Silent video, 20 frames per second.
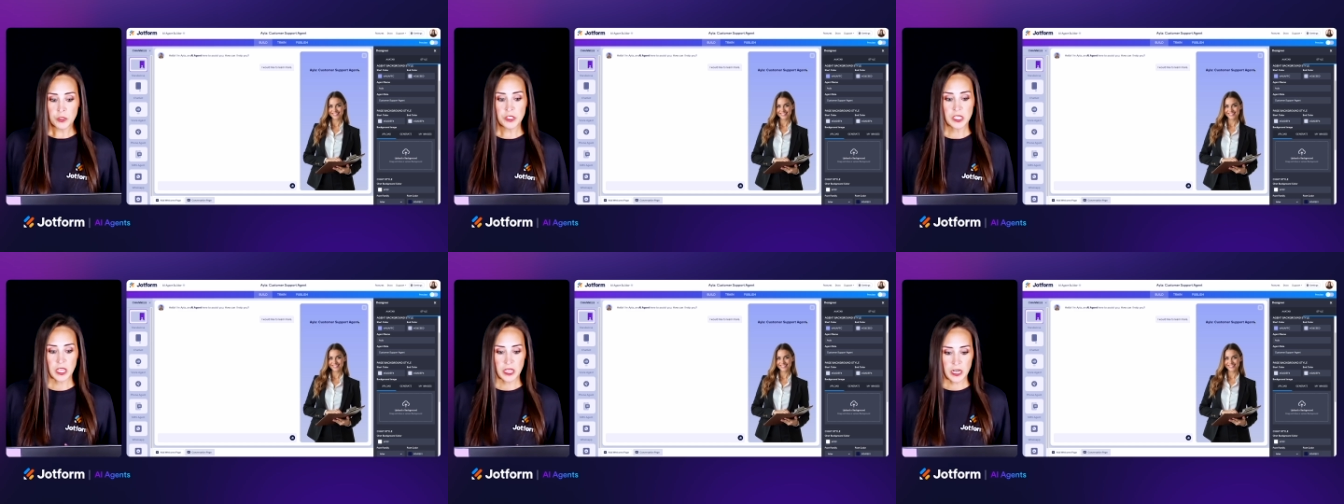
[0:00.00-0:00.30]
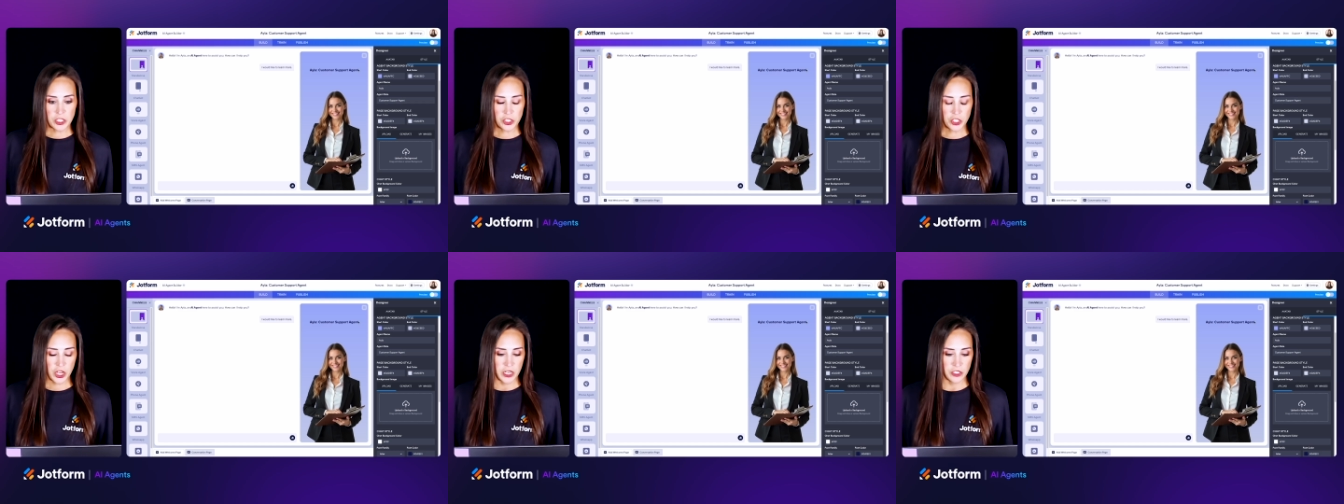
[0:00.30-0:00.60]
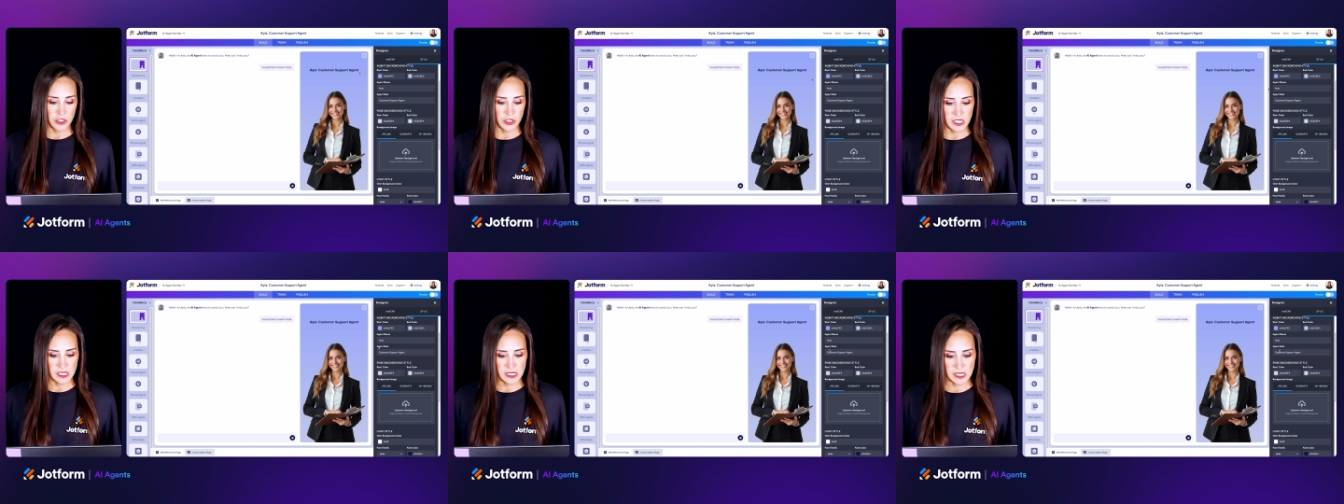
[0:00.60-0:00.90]
This is gonna
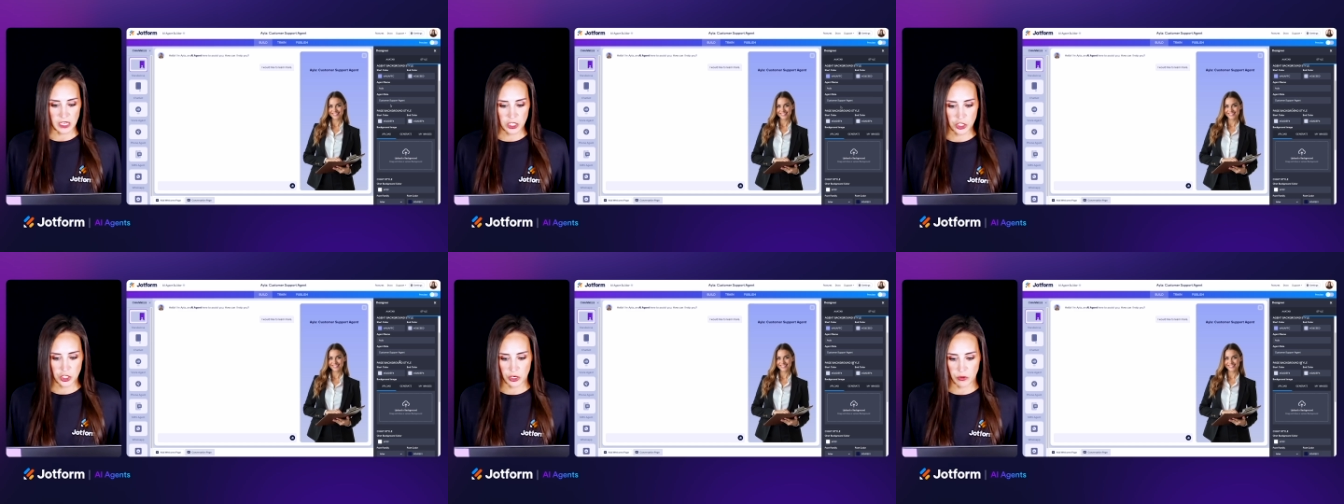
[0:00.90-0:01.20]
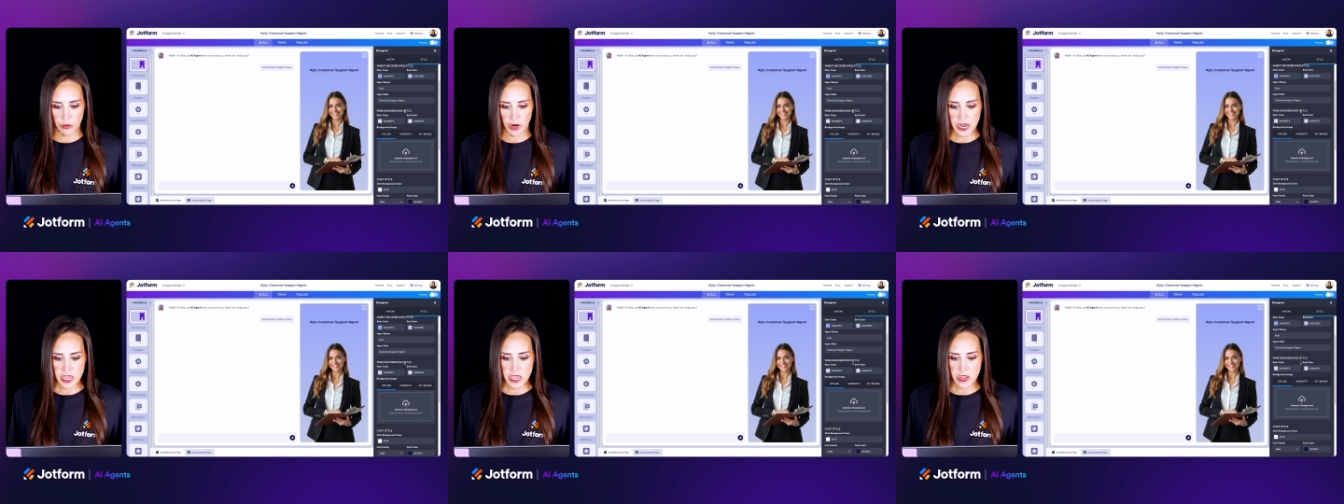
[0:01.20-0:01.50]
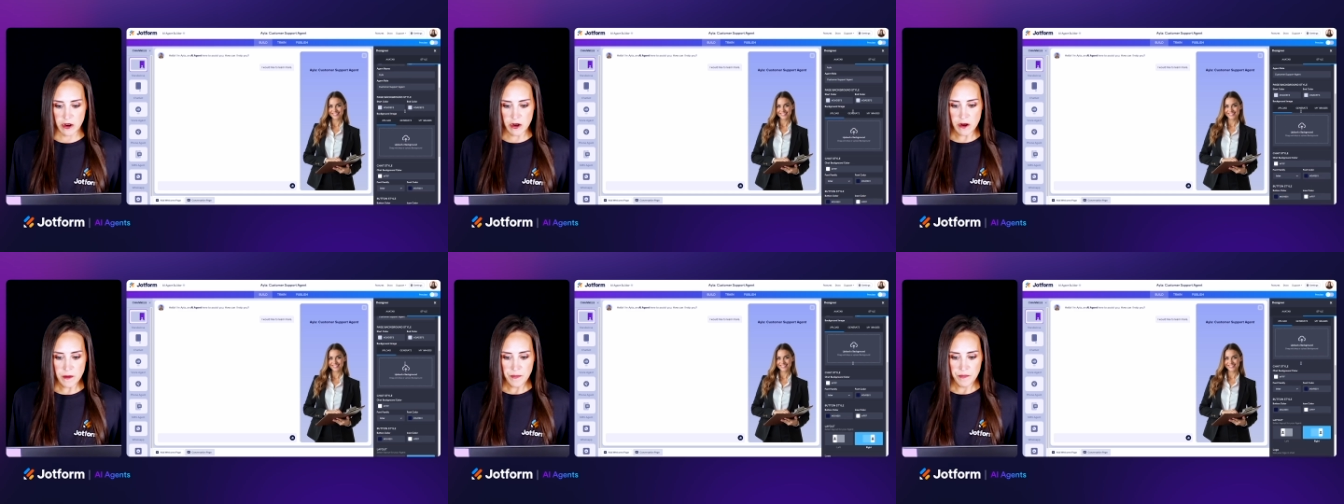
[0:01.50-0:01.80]
change this section right
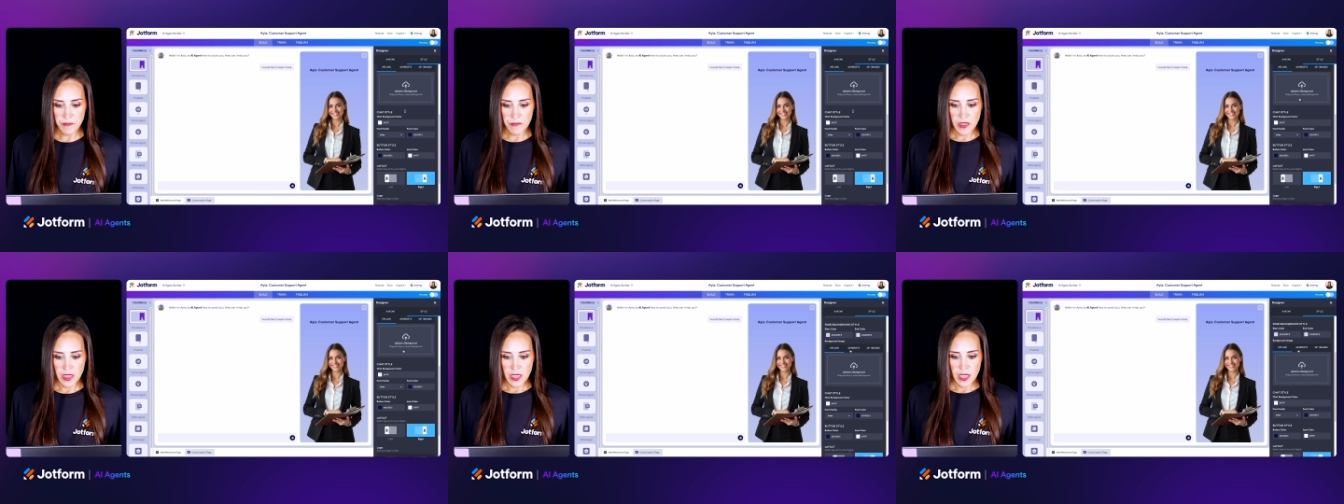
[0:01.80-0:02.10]
here.